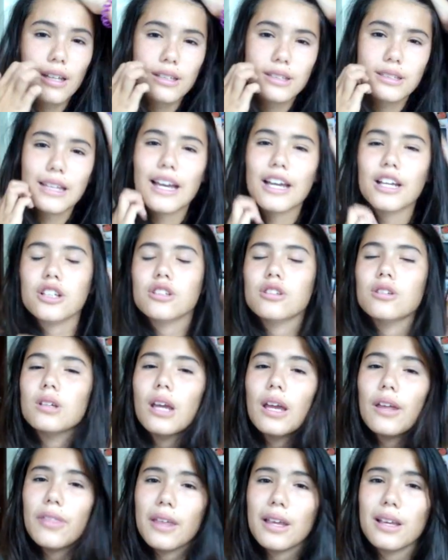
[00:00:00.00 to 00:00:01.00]
That's
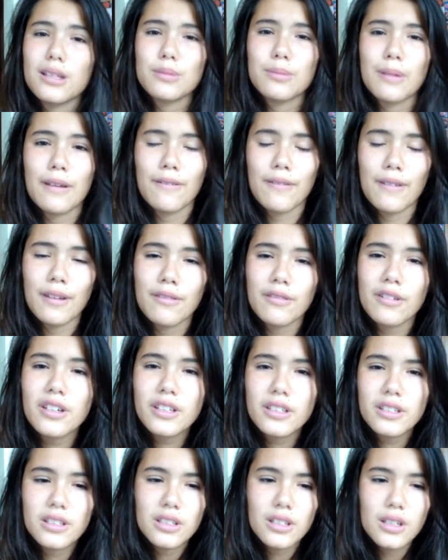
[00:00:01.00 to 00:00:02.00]
actually, I think, my
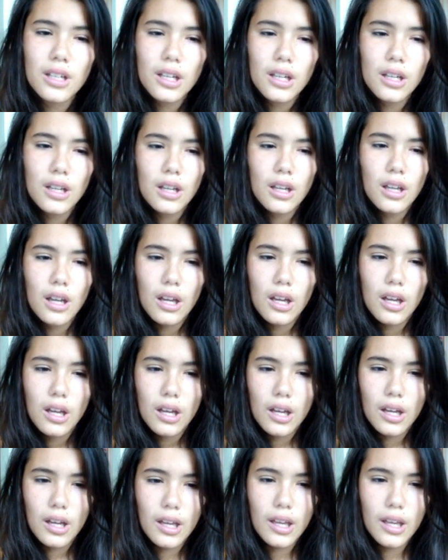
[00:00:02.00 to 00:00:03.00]
favorite.
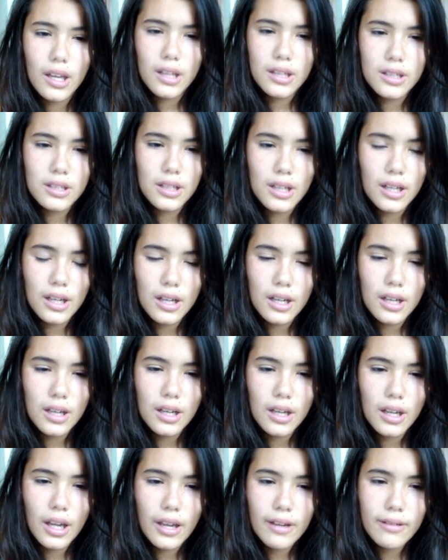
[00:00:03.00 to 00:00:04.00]
And
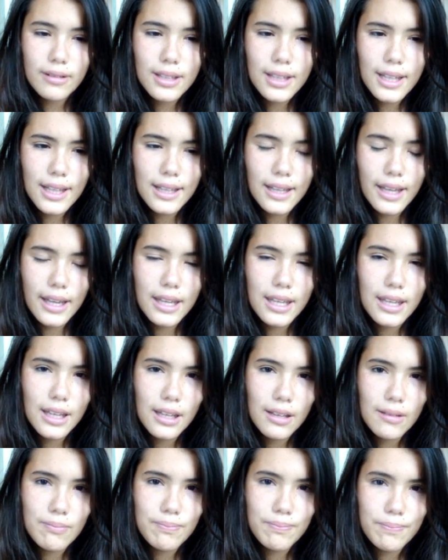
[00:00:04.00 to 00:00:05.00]
I really like
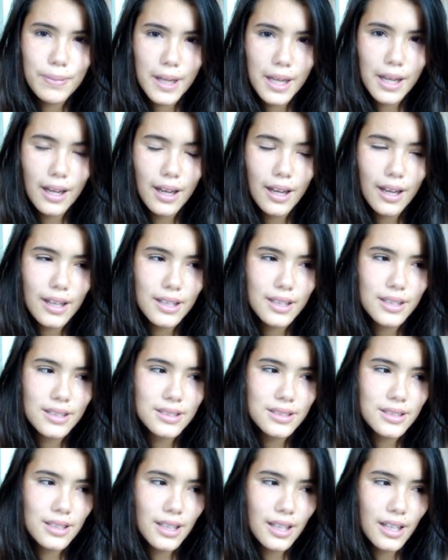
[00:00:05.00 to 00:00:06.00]
it
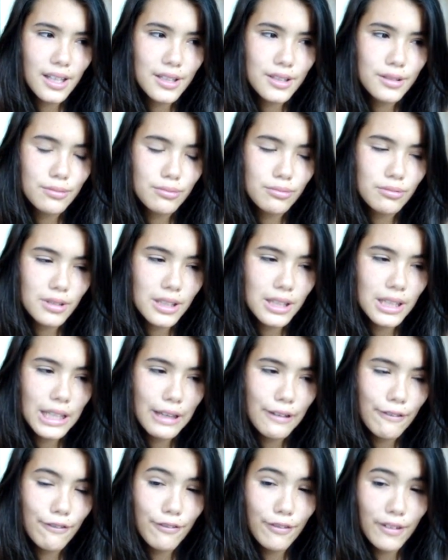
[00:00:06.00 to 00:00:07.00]
because it's
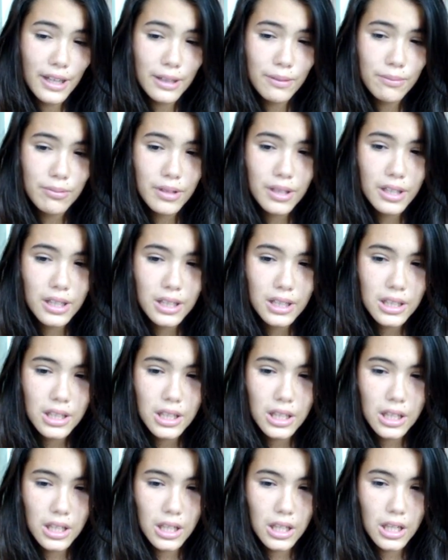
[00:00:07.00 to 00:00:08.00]
really vibrant,
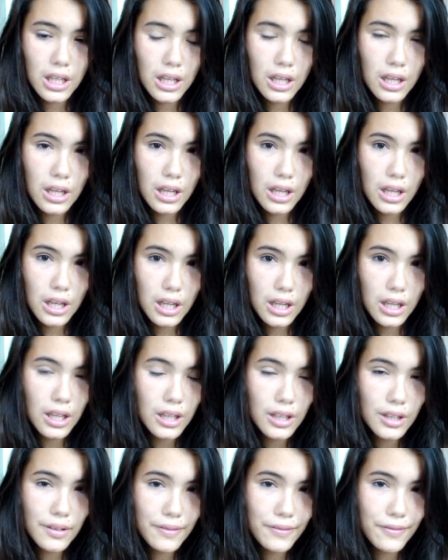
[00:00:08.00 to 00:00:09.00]

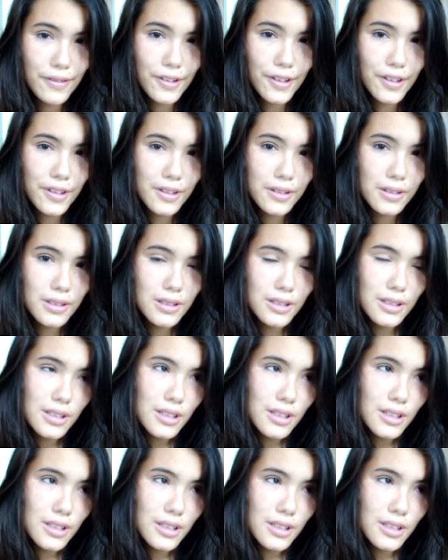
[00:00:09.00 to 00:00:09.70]
colorful,